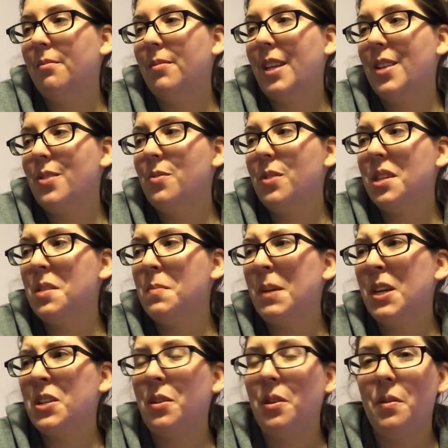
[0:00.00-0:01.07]
that's really
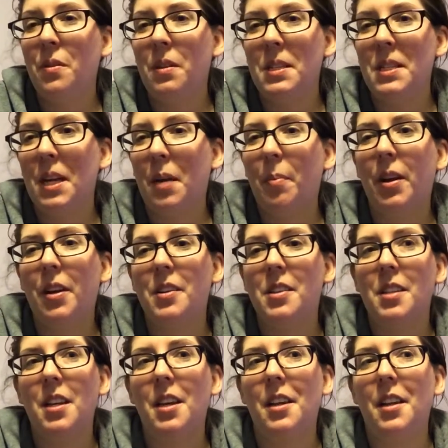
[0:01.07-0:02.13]
special to a sick
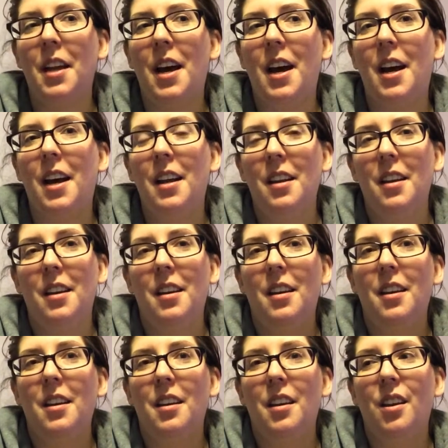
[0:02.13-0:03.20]
person that,
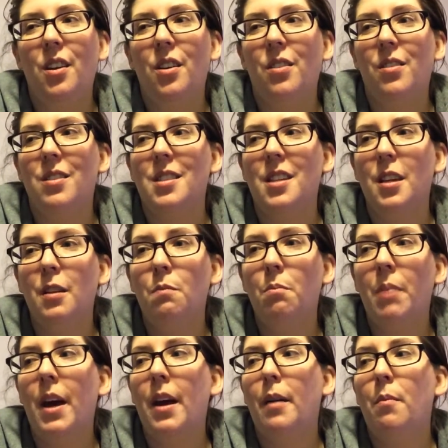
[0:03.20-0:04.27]
you know, is in
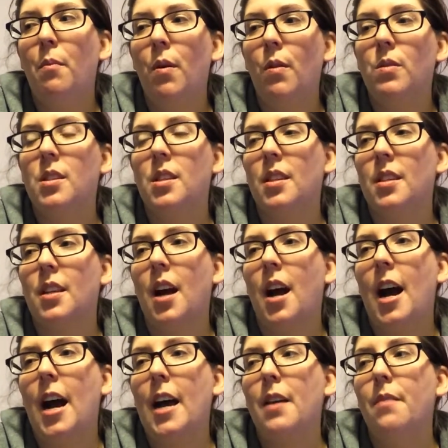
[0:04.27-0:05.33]
bed most of the
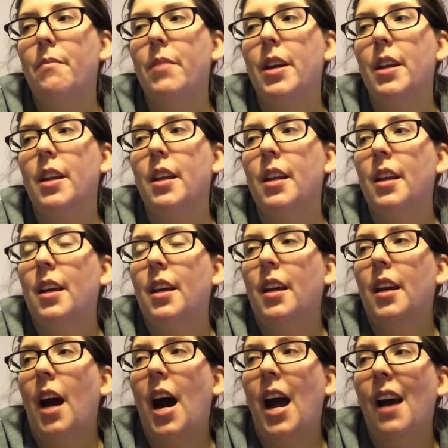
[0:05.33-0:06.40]
time. And
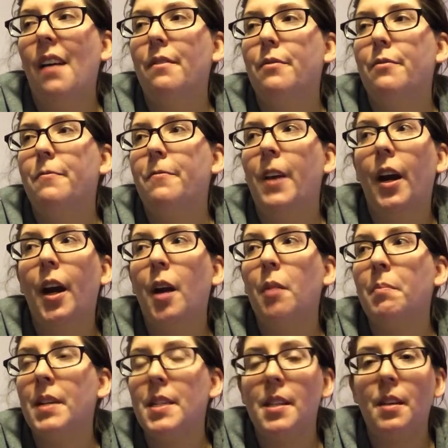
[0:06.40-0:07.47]
I have very
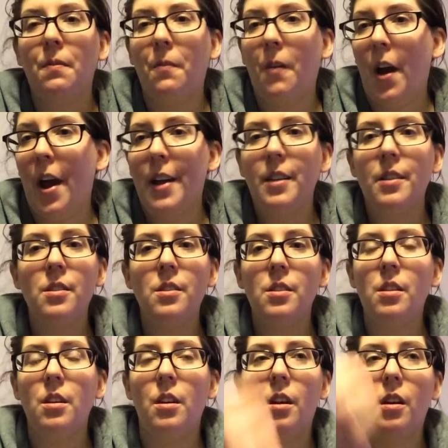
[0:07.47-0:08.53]
busy
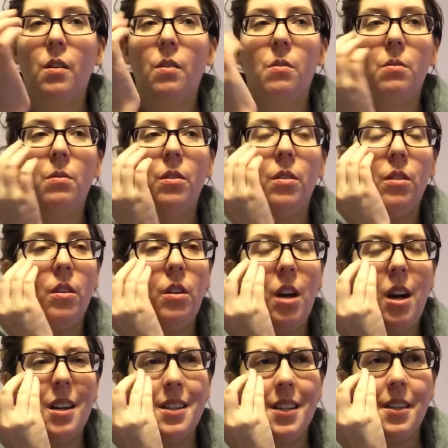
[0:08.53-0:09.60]
friends, you know,
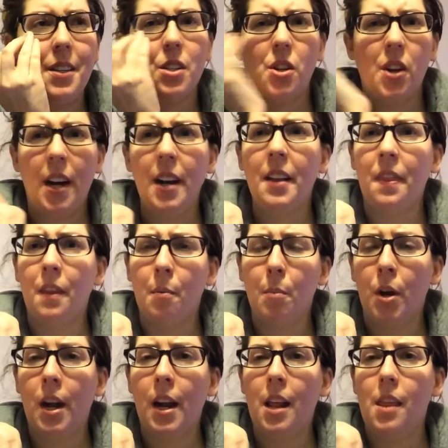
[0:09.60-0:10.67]
not to discredit them
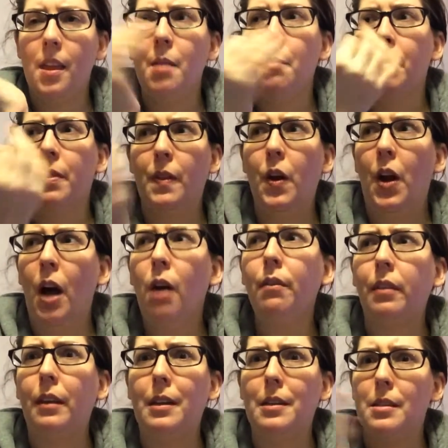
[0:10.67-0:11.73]
or anything, but they're
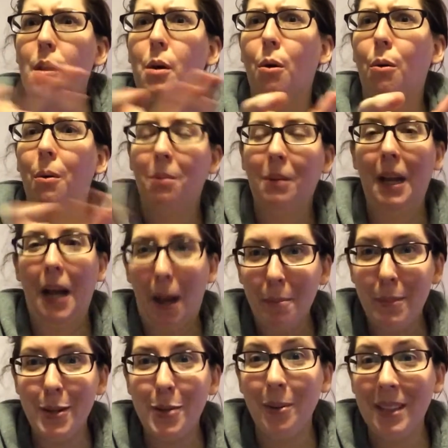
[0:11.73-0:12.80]
healthy. So, like, I'd
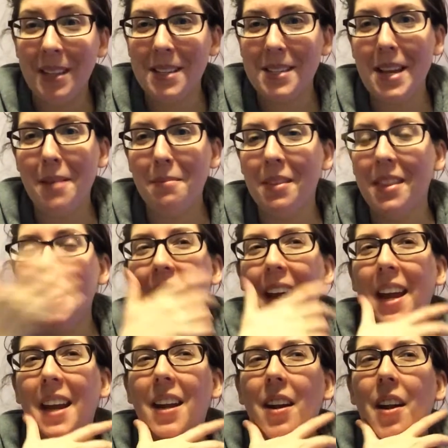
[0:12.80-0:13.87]
be doing the same
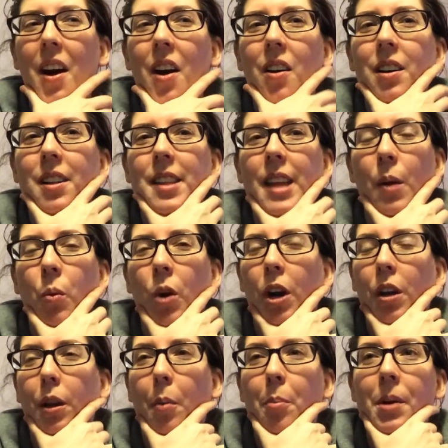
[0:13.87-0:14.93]
thing, you know, and they
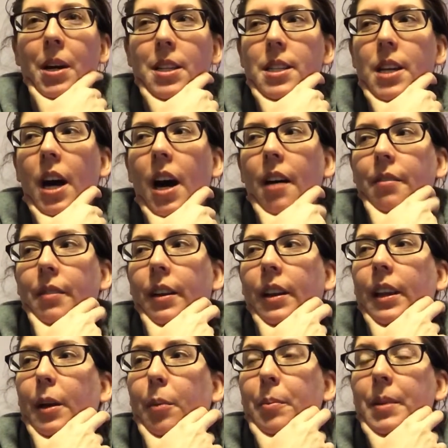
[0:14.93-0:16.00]
work their butts off
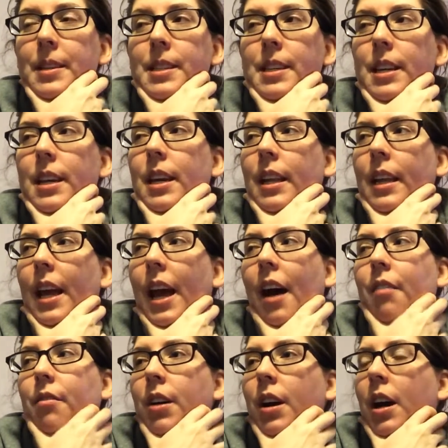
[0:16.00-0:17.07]
and they're busy and they
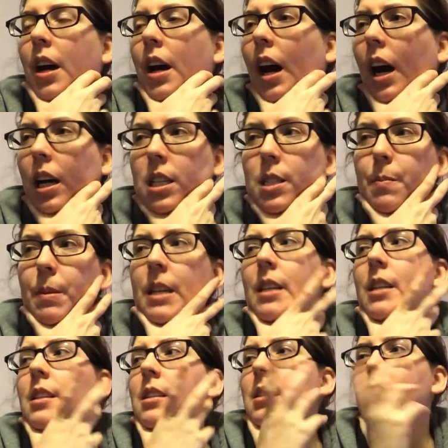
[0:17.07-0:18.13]
have
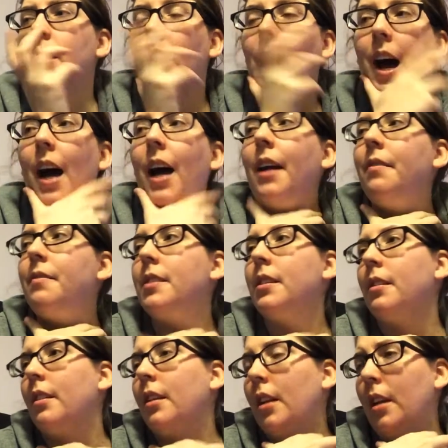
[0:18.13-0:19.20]
husbands and lives.
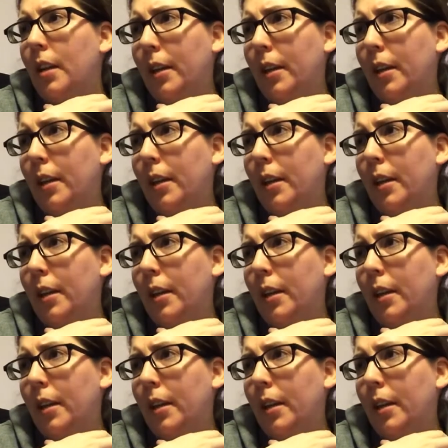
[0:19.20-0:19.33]
And